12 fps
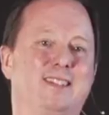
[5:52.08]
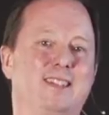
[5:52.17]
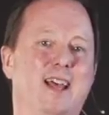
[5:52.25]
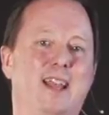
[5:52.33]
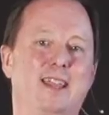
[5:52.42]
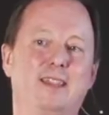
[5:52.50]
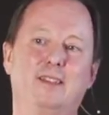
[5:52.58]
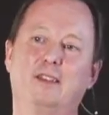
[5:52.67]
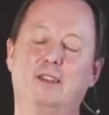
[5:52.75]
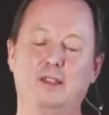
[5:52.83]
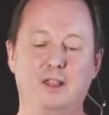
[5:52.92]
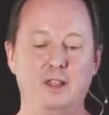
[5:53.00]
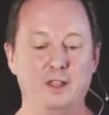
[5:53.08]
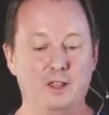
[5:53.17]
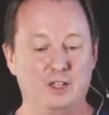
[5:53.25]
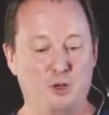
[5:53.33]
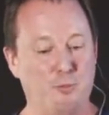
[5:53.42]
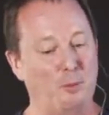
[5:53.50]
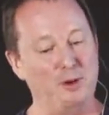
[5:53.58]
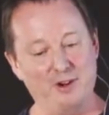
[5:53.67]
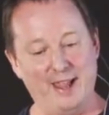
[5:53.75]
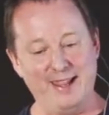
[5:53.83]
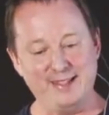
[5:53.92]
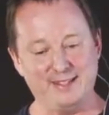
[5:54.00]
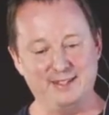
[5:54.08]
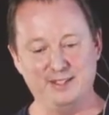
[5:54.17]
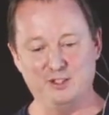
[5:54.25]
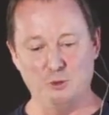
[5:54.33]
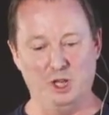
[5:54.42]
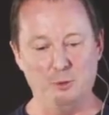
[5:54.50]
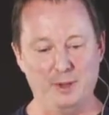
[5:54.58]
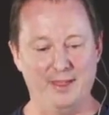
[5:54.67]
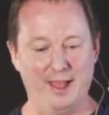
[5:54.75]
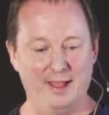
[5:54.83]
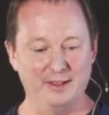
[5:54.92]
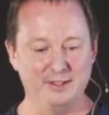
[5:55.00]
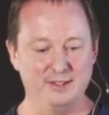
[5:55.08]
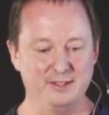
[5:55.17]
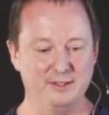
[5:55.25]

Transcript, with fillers: today can probably relate to a little bit of that.